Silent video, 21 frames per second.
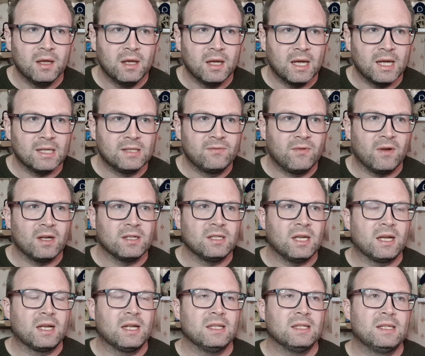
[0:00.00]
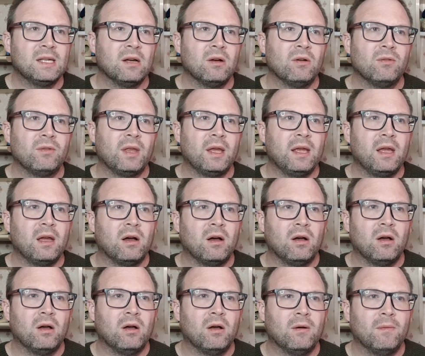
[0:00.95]
As far as I can tell, they
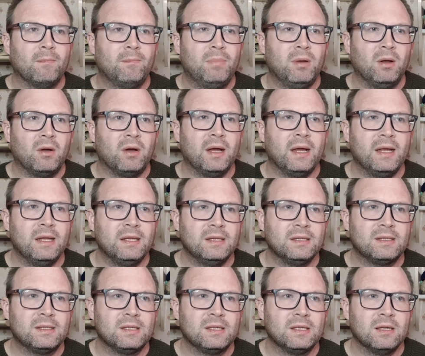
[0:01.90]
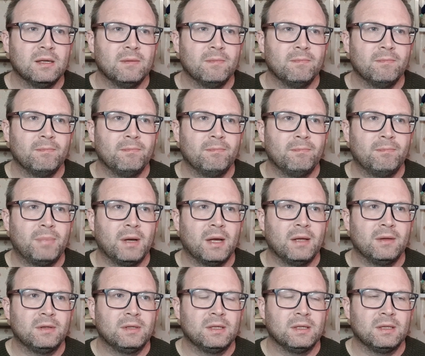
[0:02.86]
are blind,
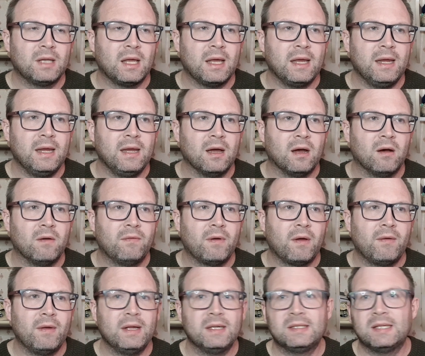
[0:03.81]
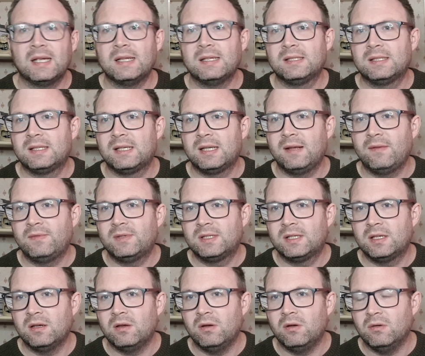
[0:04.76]
but they are very sensitive
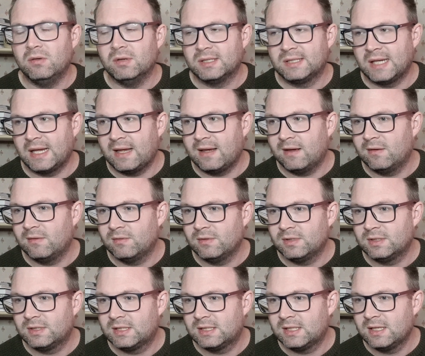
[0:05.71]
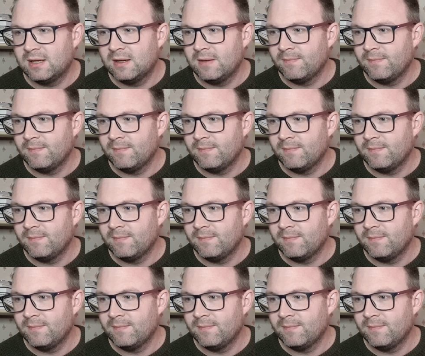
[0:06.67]
to sounds,